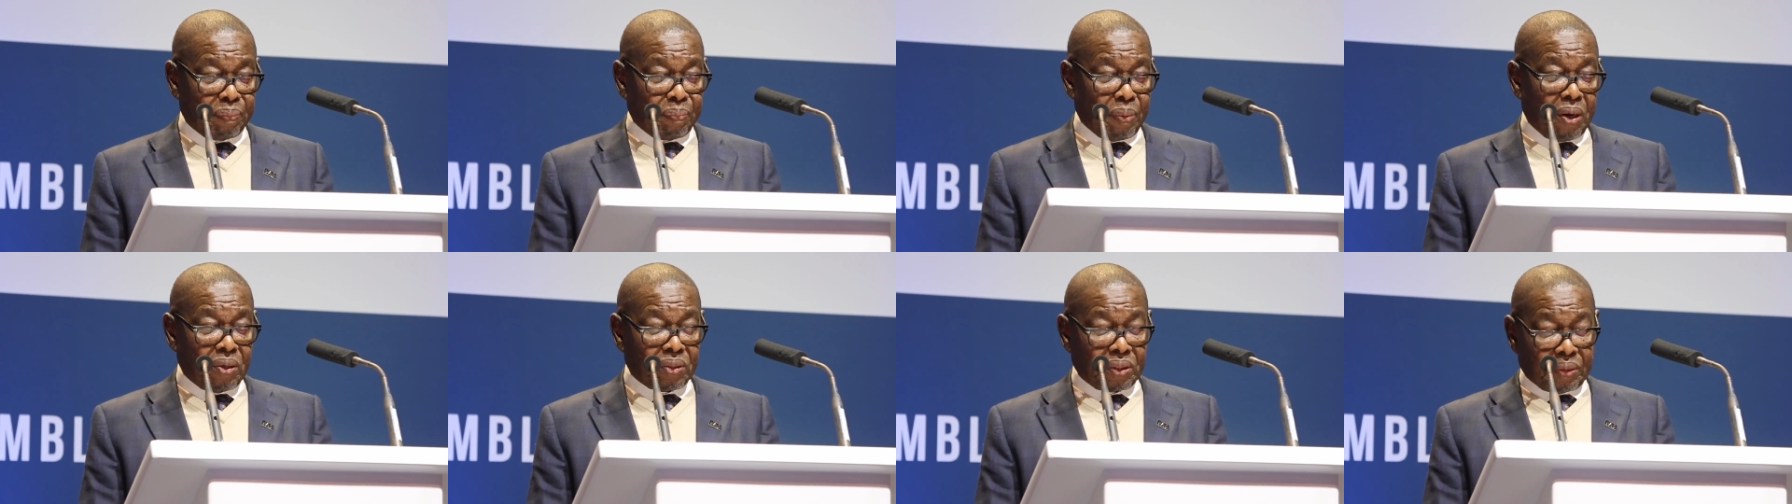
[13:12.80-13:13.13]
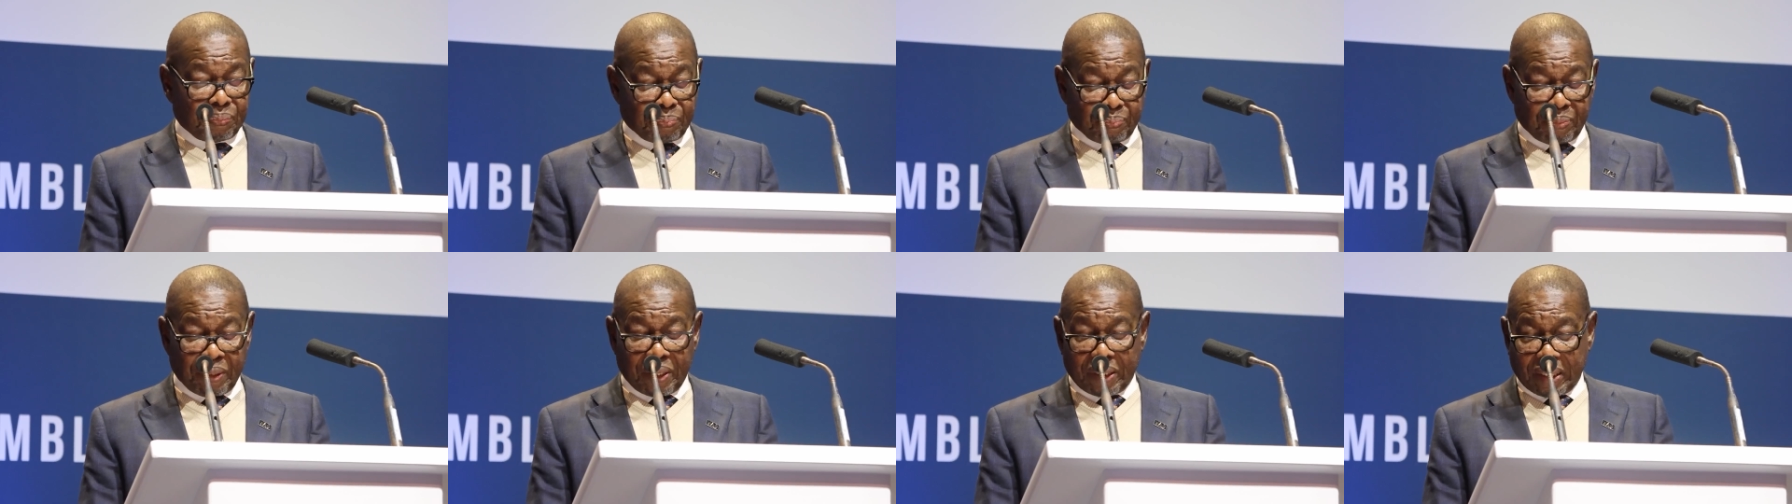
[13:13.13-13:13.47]

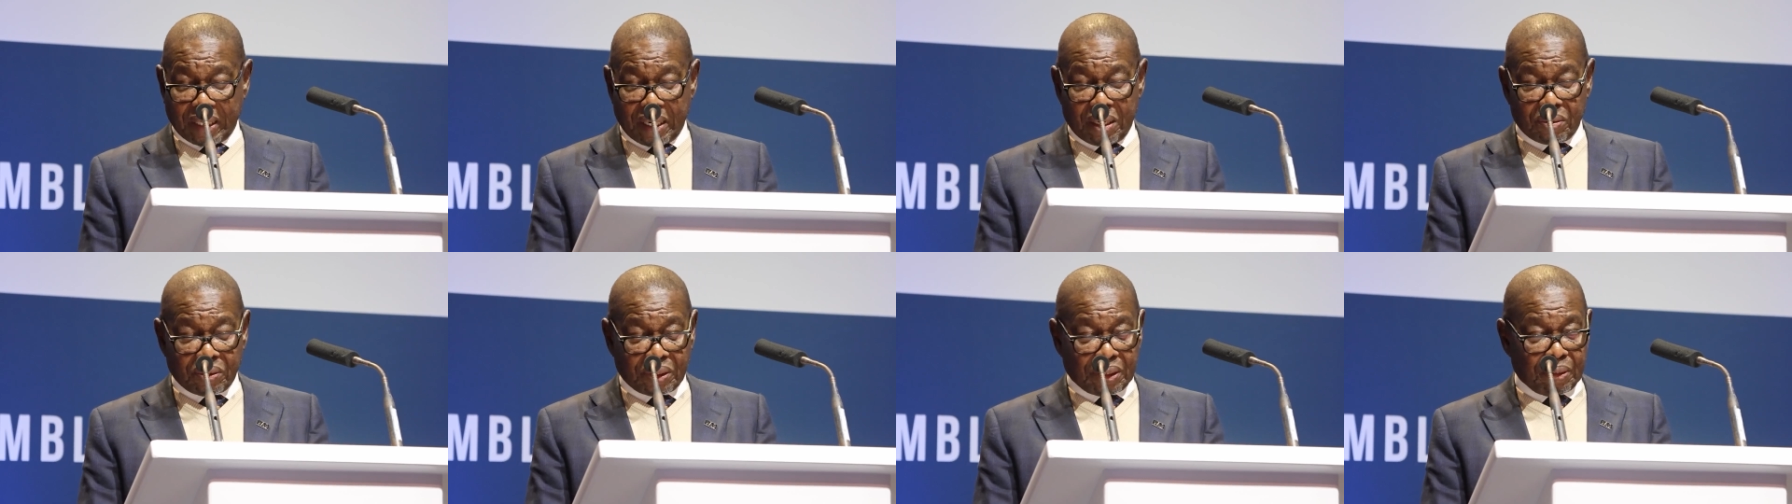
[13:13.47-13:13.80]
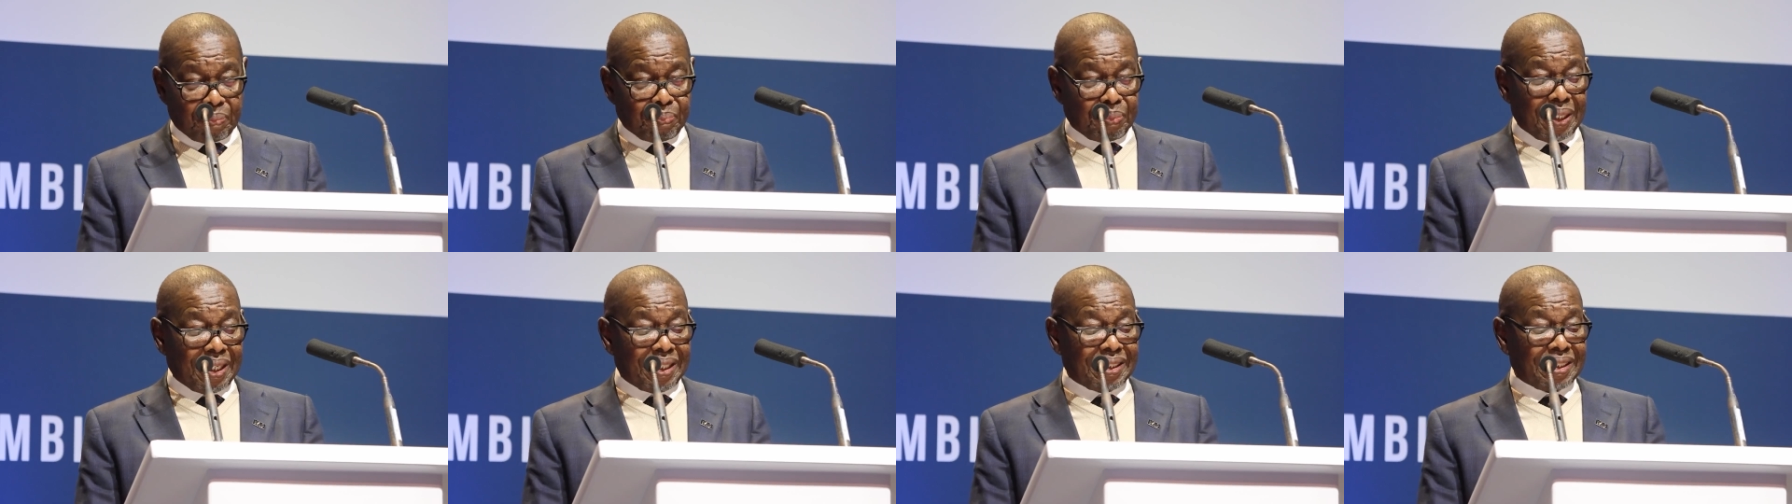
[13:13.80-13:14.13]

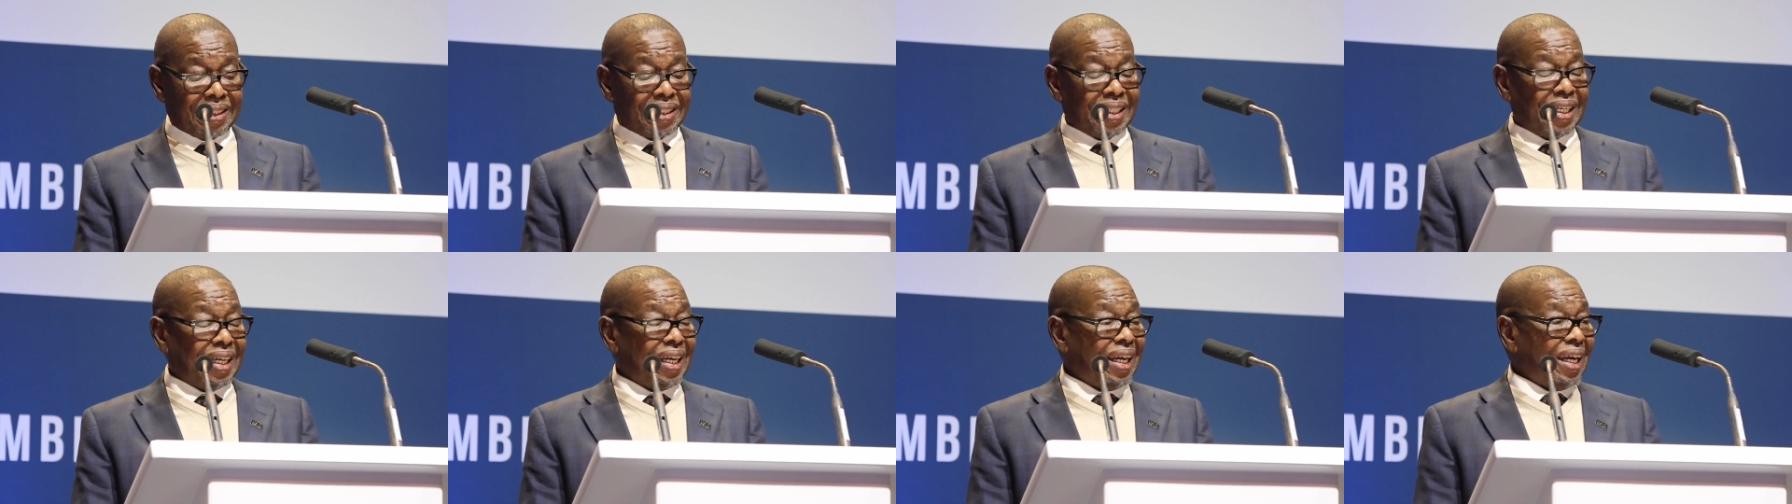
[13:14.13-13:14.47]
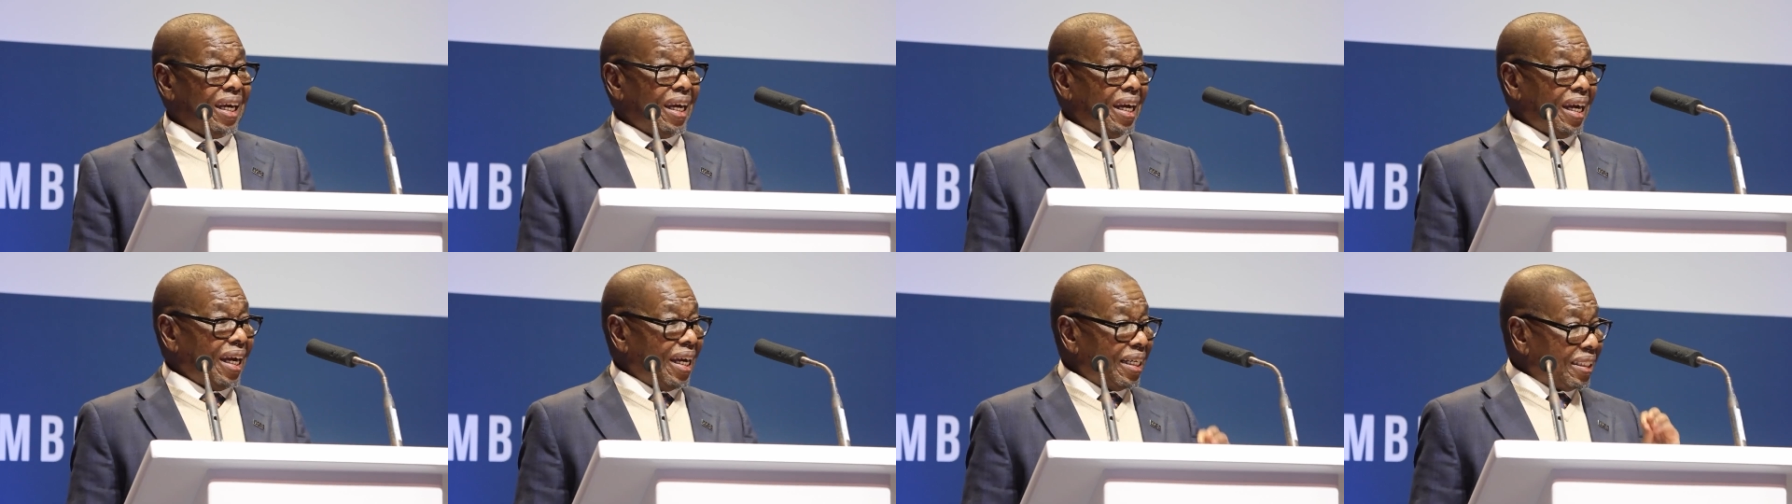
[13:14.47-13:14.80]
counterparts
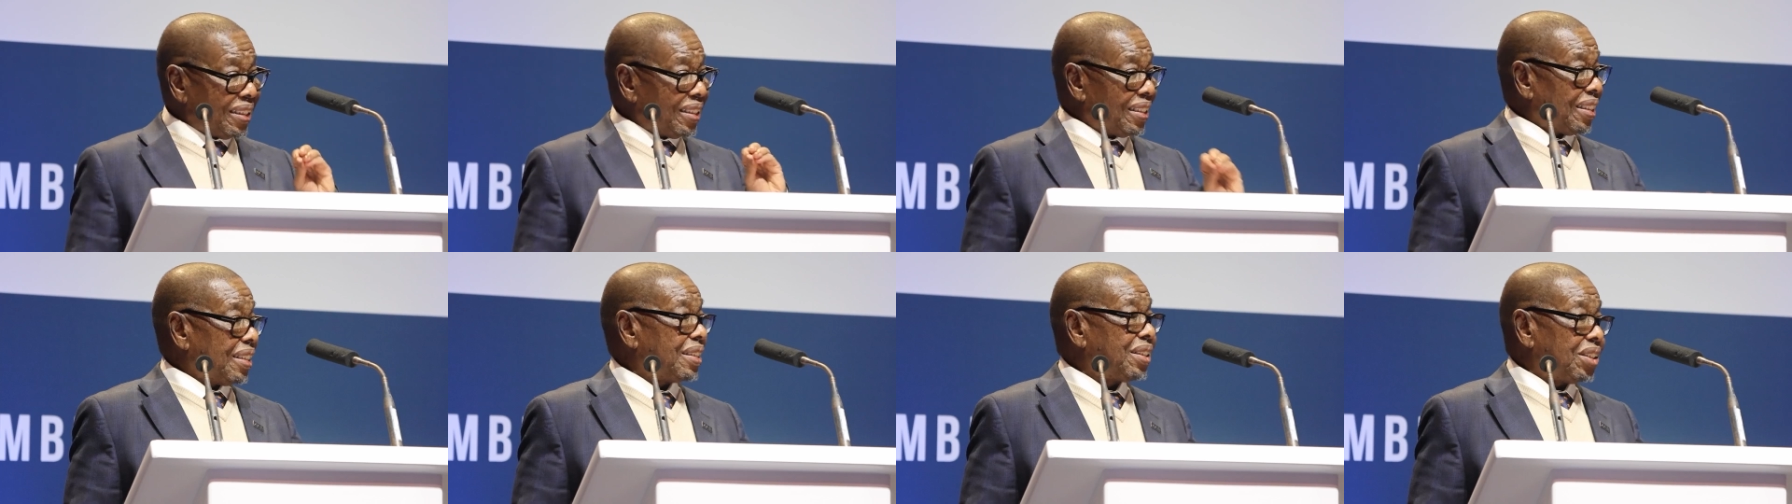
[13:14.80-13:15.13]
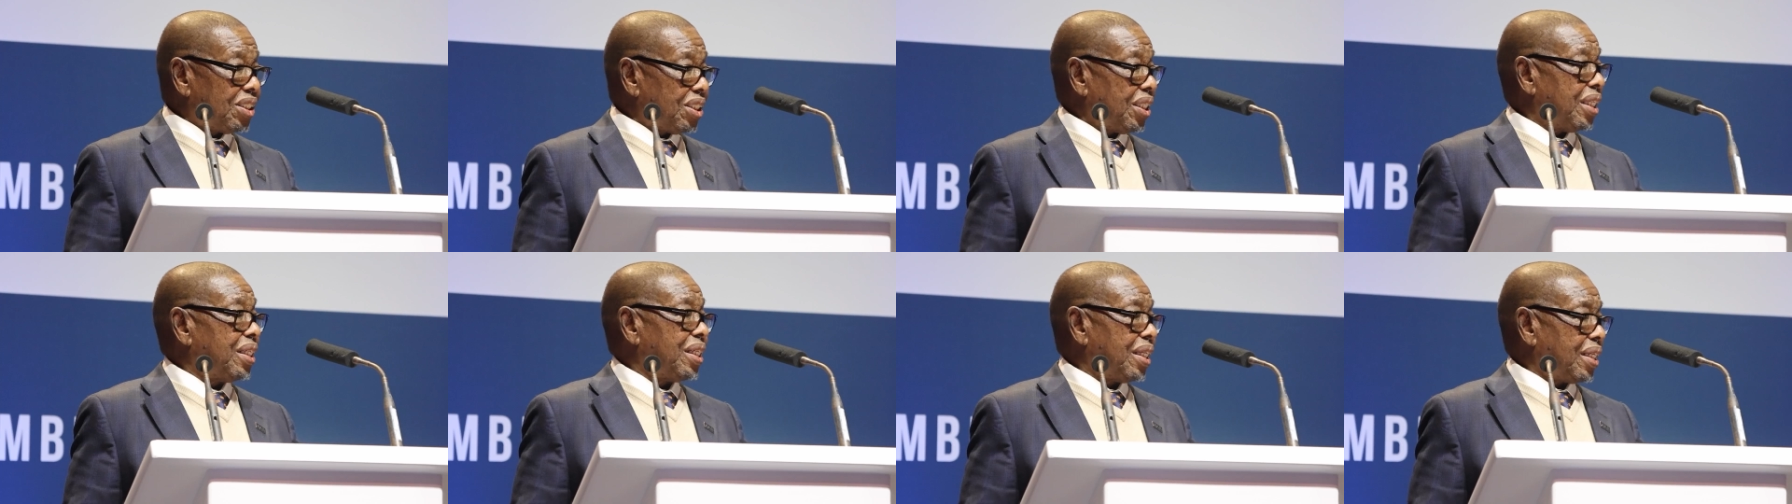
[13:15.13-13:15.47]
at
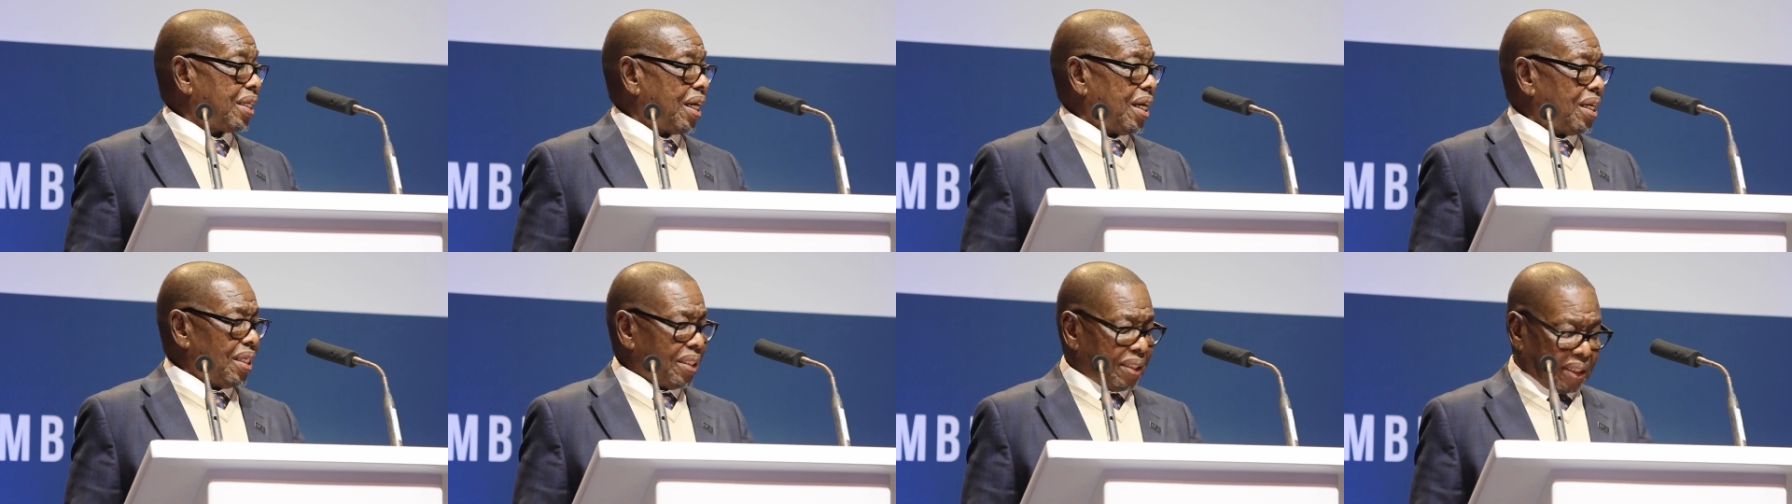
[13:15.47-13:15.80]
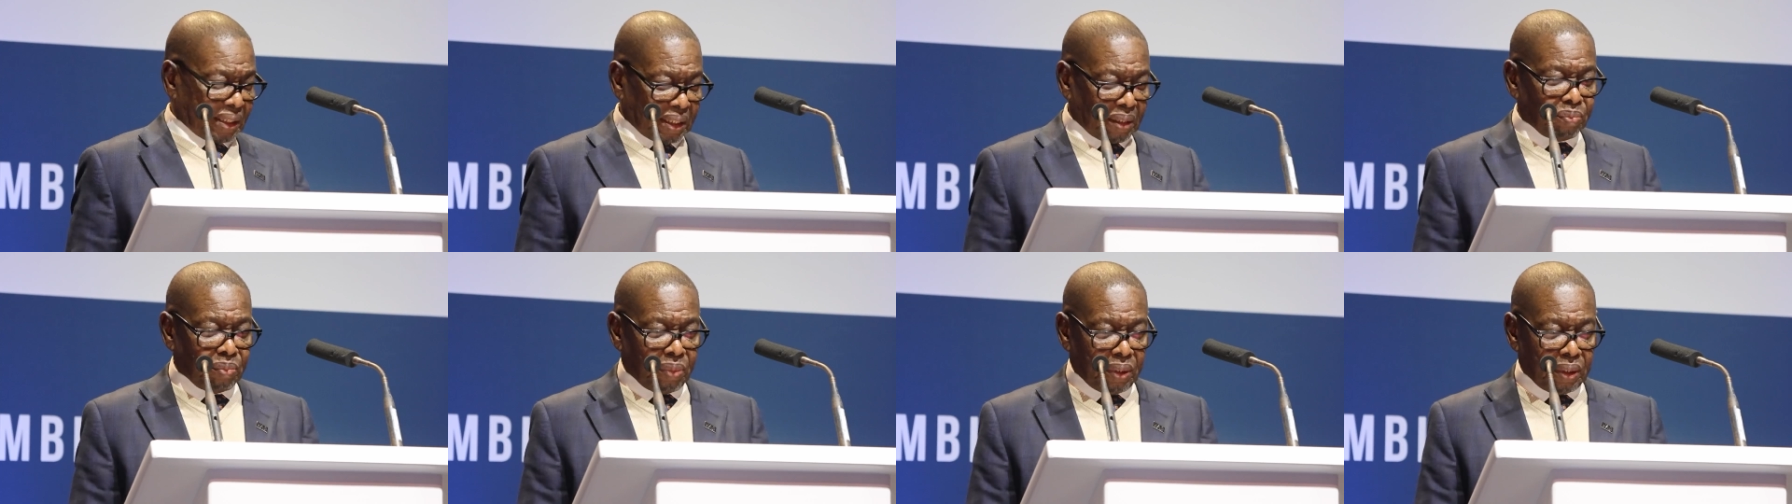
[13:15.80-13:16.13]
this General
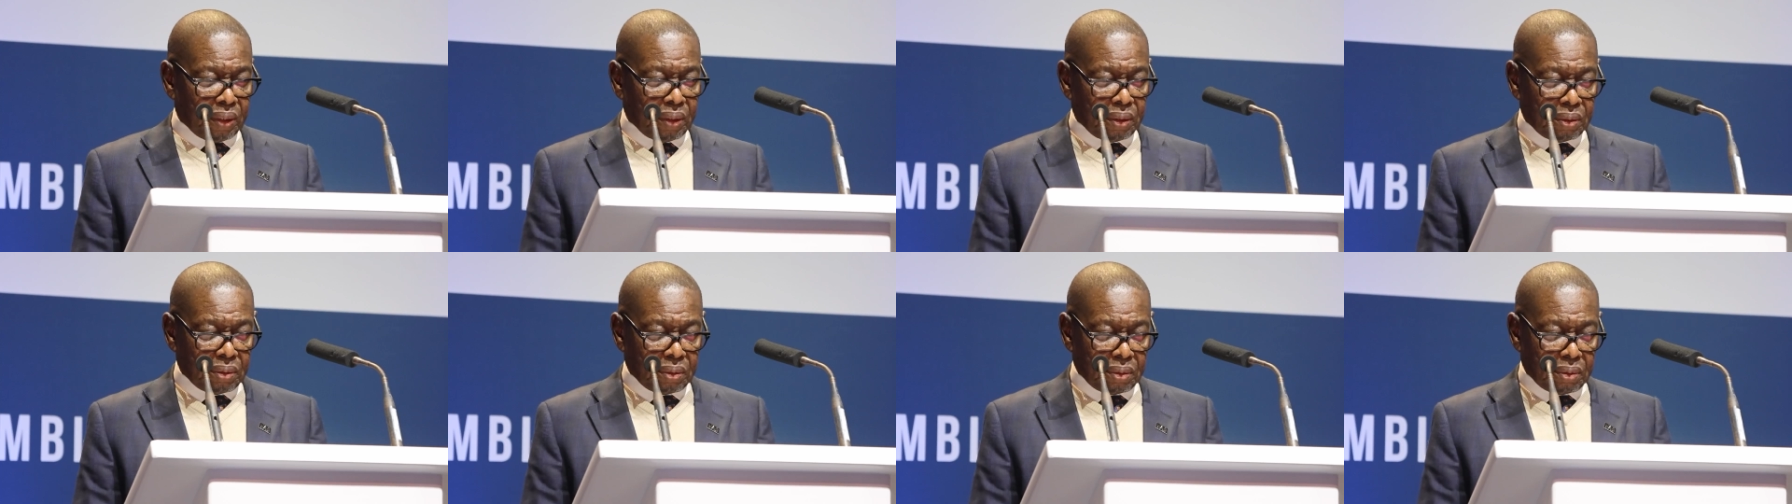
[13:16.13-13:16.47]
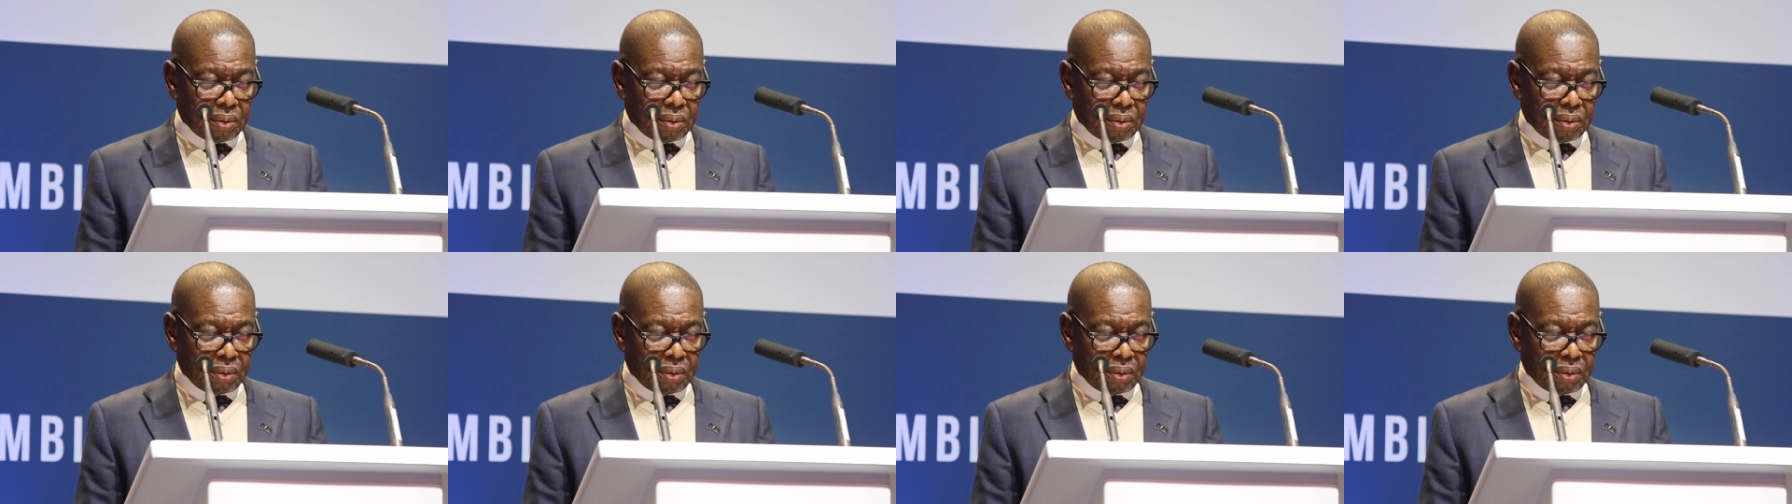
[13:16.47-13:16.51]
Assembly.